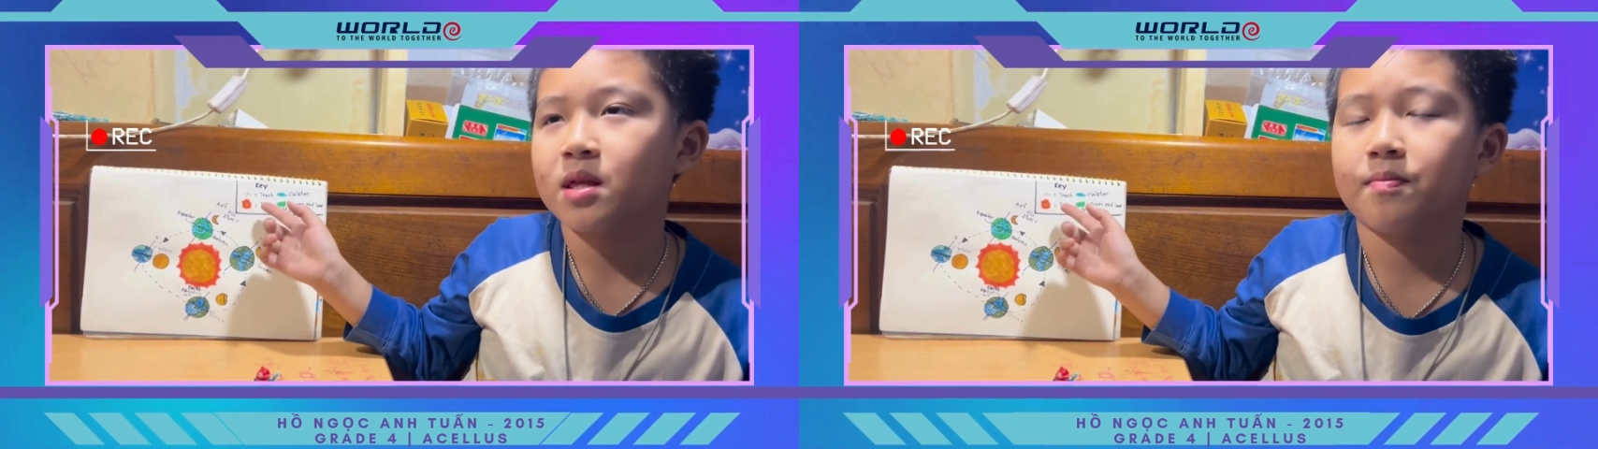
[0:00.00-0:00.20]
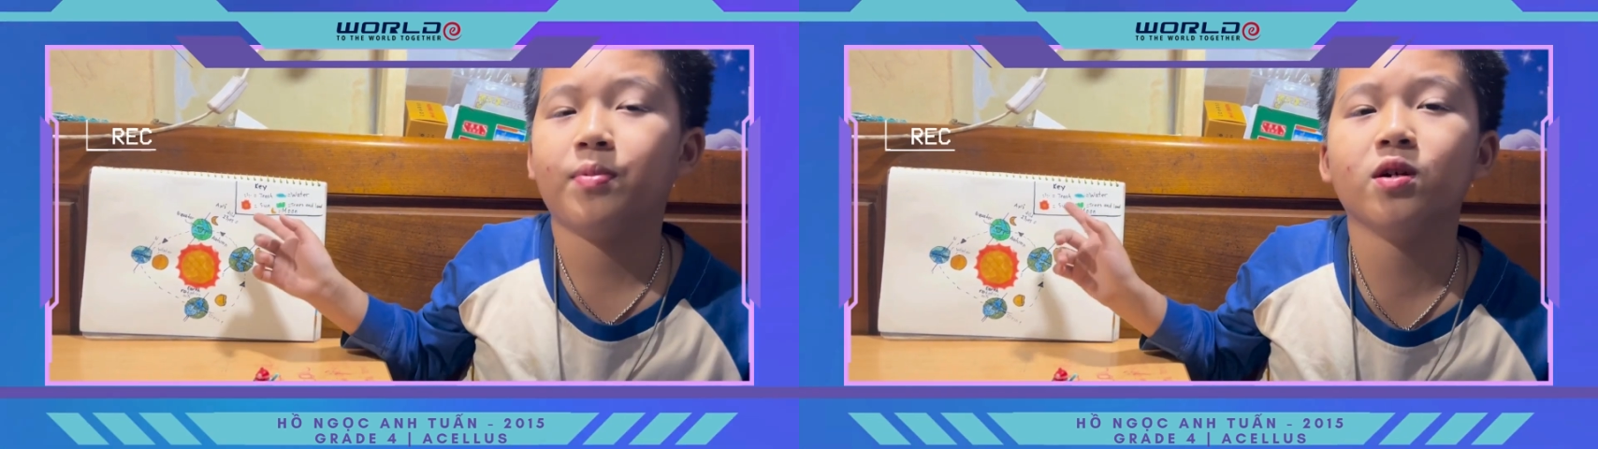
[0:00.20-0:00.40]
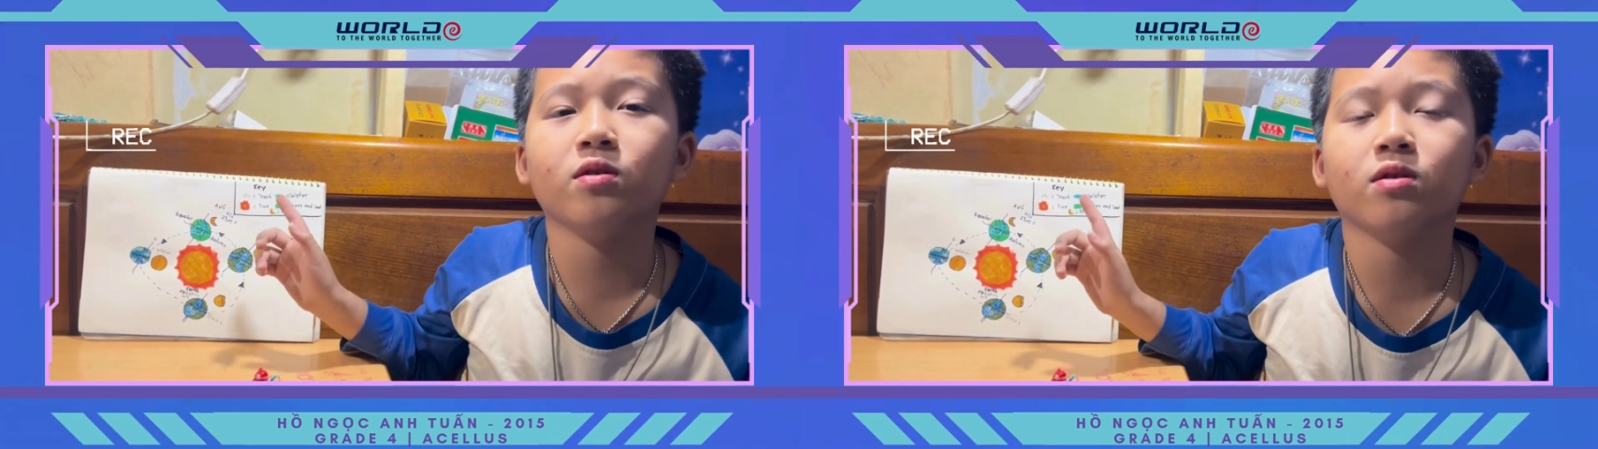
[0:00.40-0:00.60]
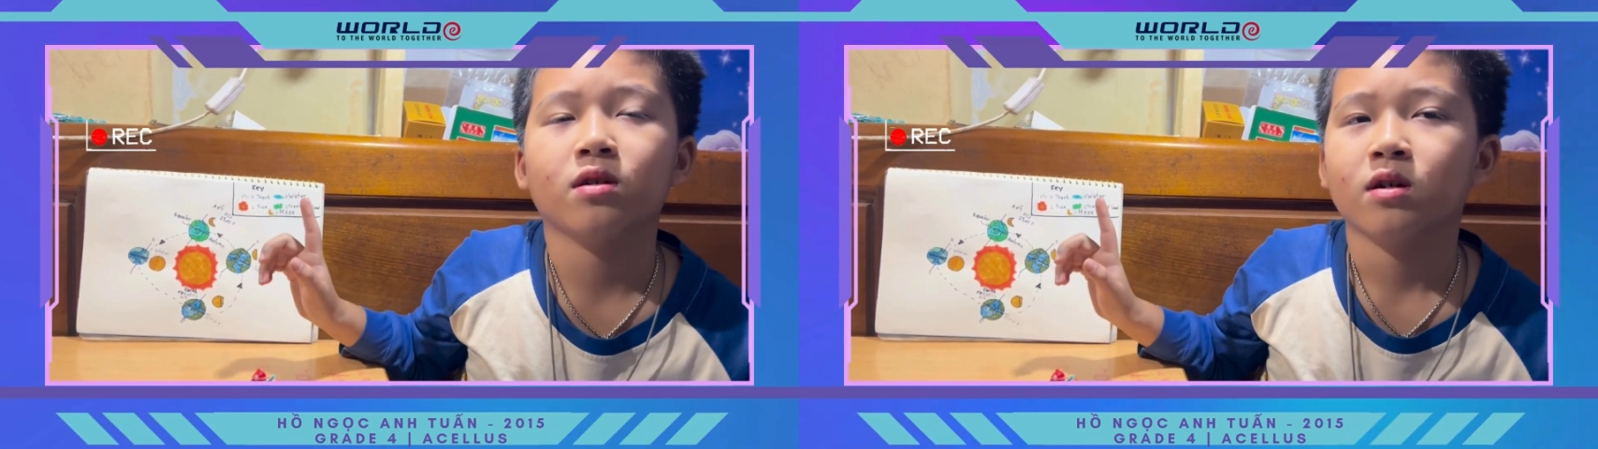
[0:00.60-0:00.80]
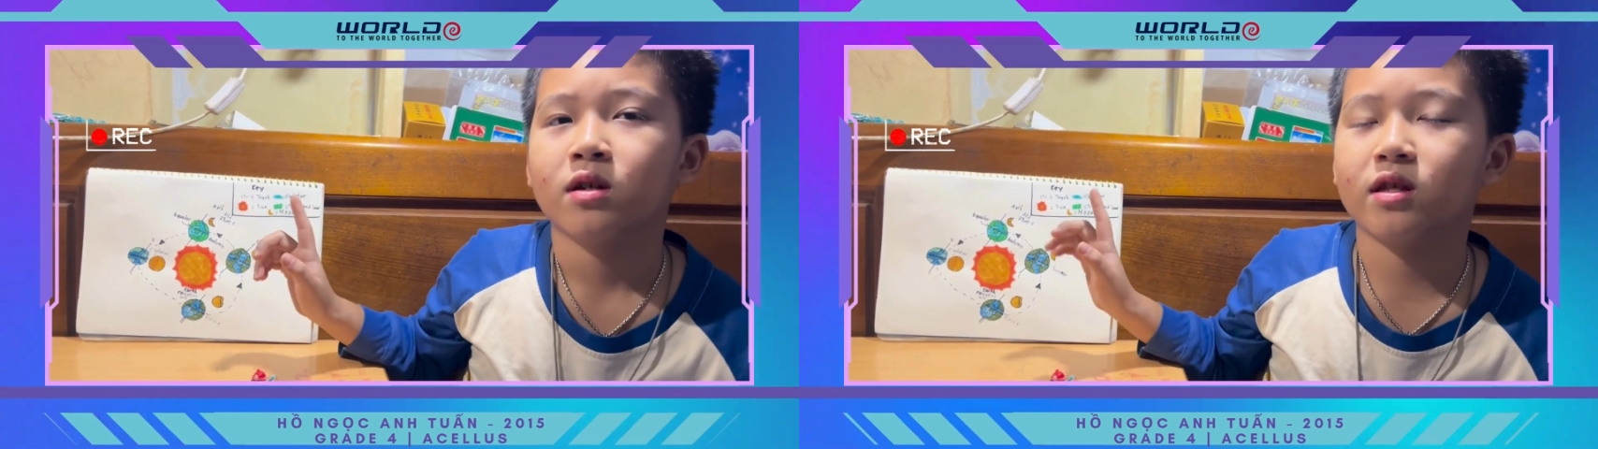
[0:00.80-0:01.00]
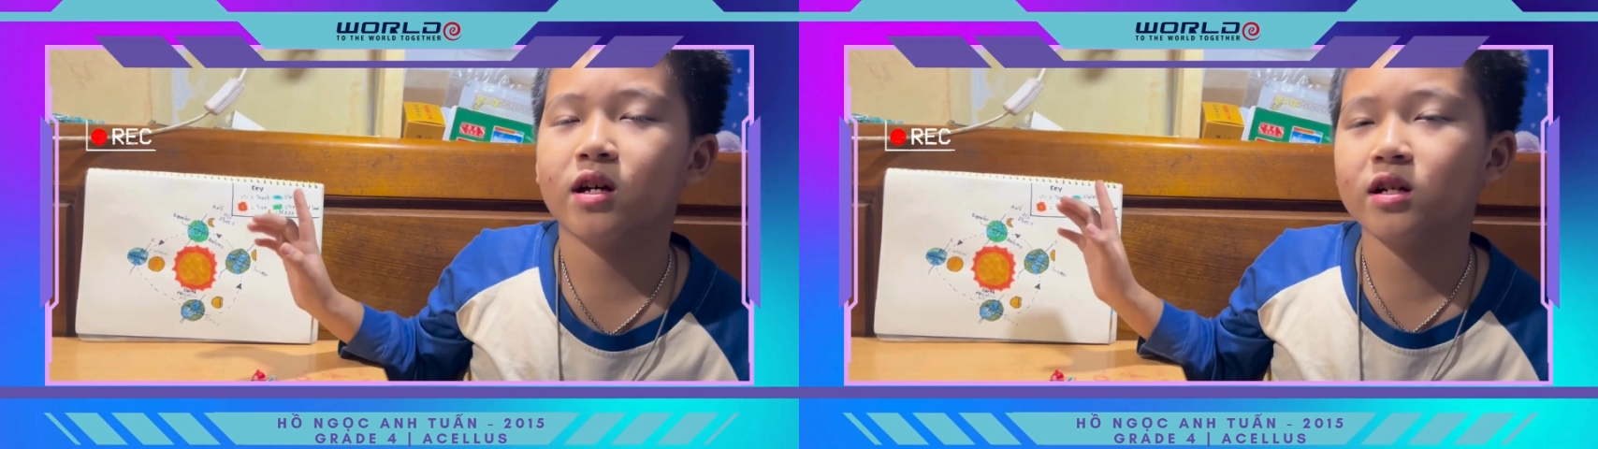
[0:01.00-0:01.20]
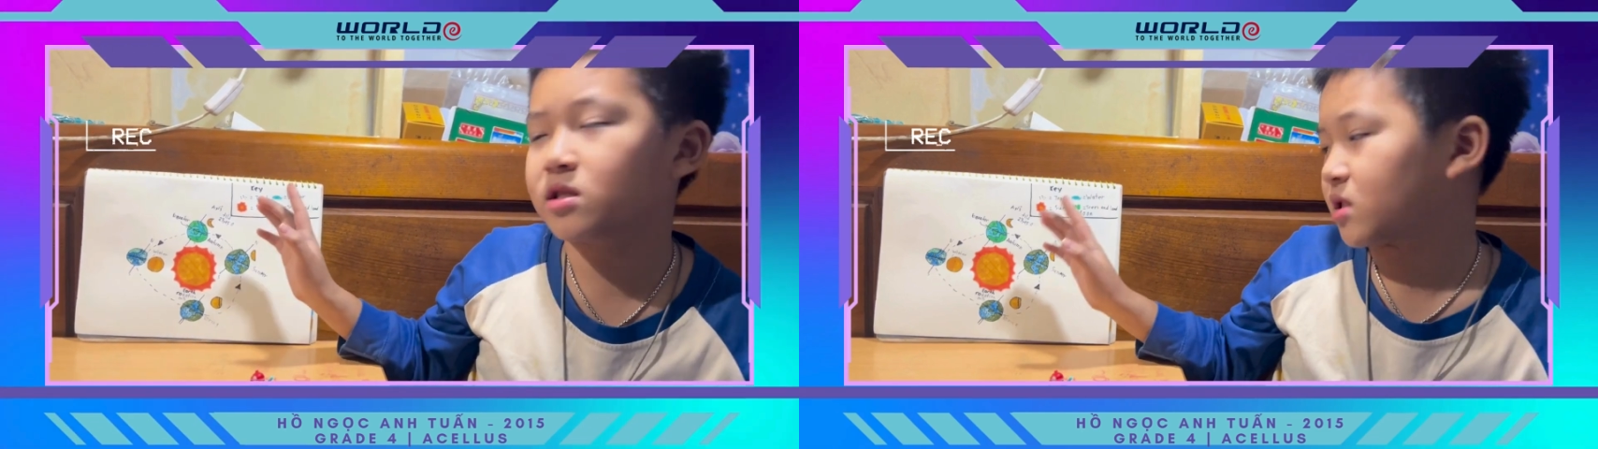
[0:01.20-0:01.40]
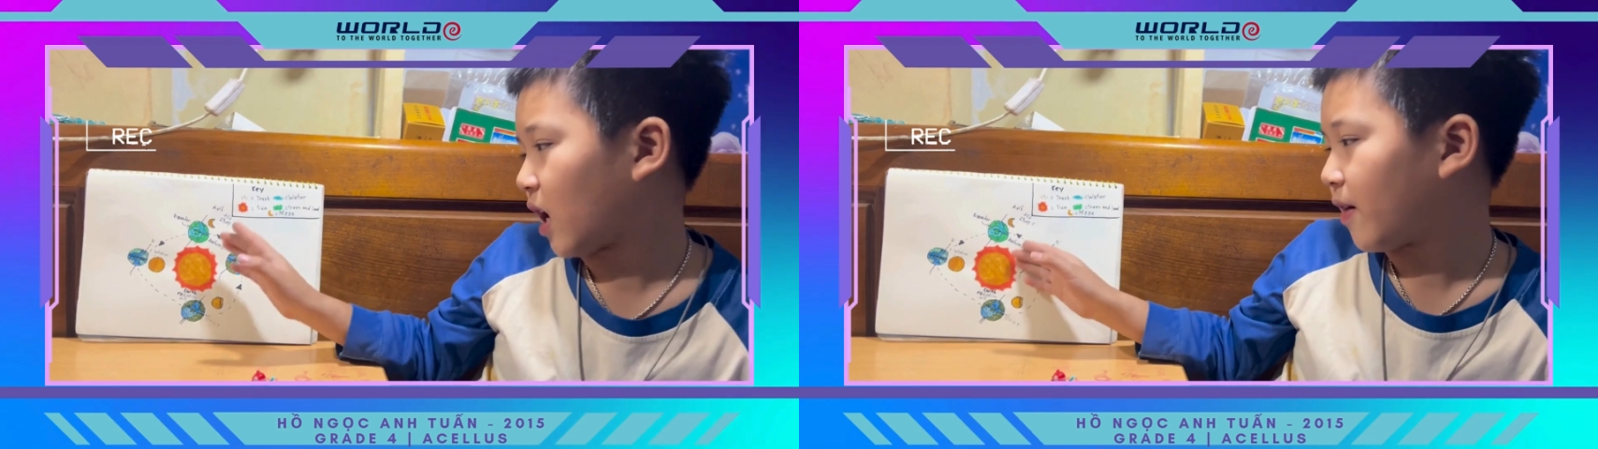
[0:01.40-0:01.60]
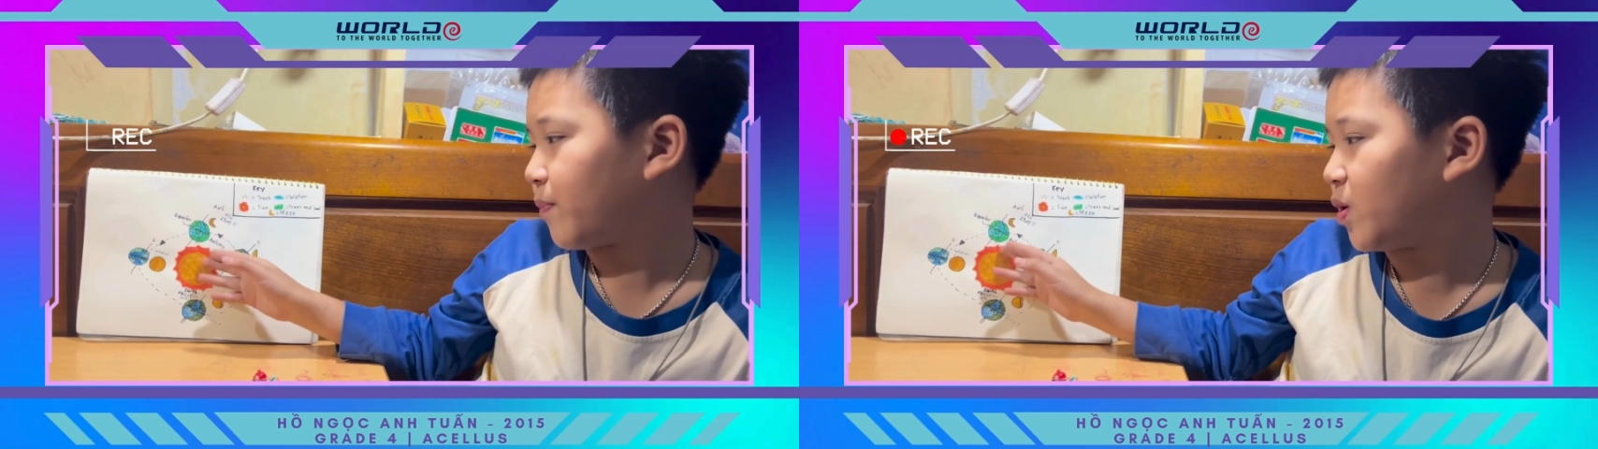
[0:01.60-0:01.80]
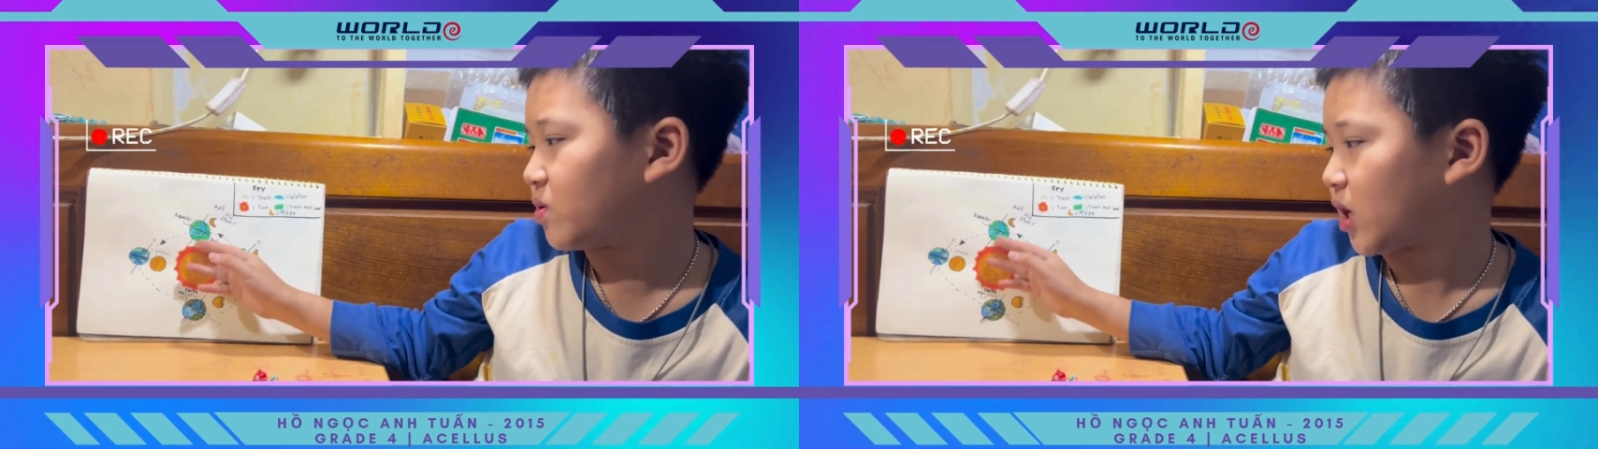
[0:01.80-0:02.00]
Blue, these kind
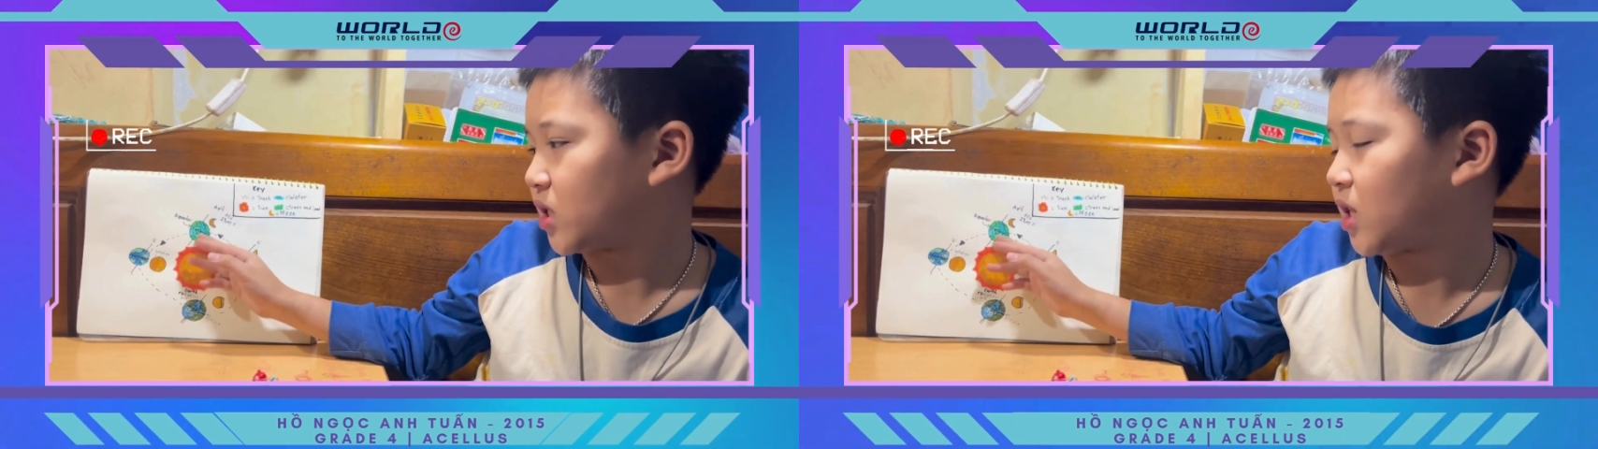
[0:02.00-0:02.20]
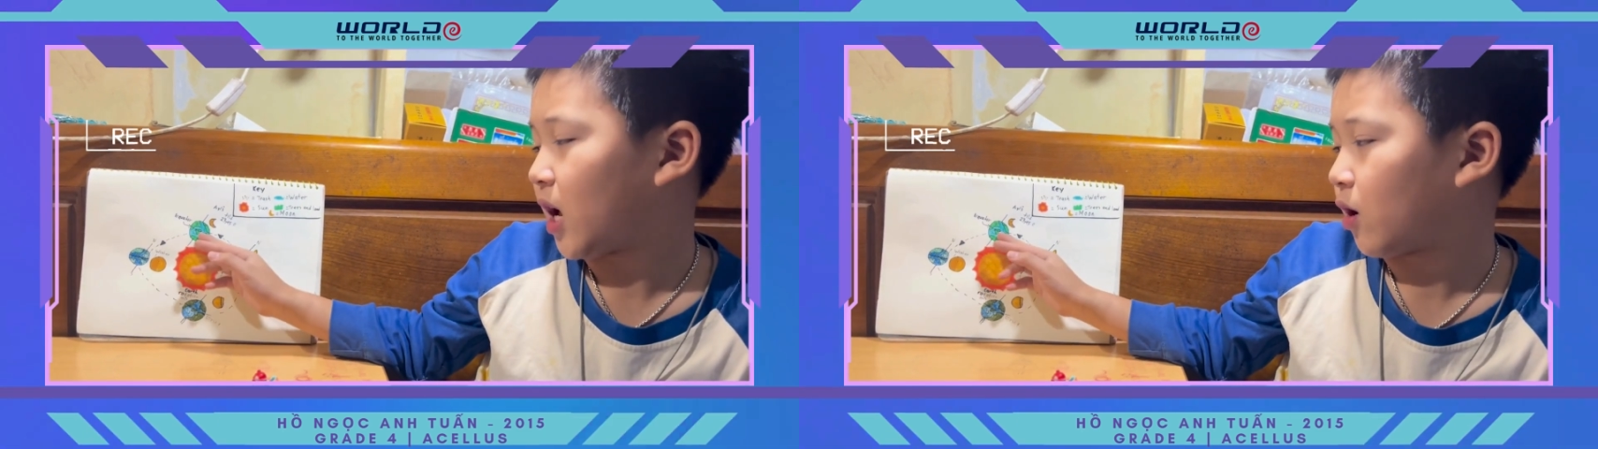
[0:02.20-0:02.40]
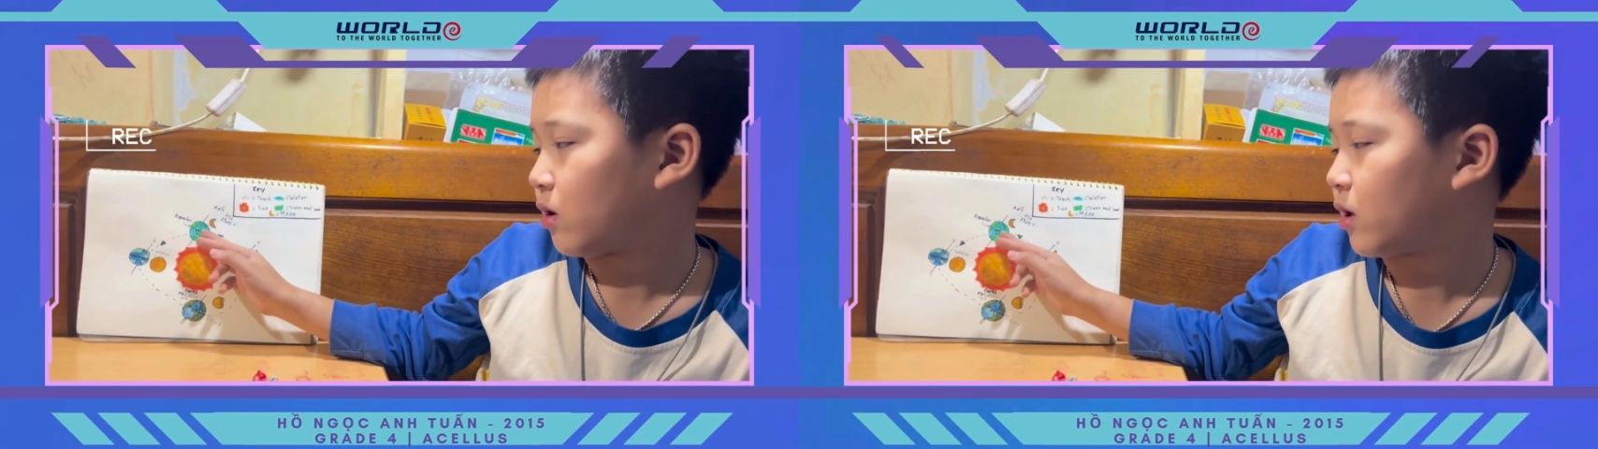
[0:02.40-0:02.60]
of blue things that are on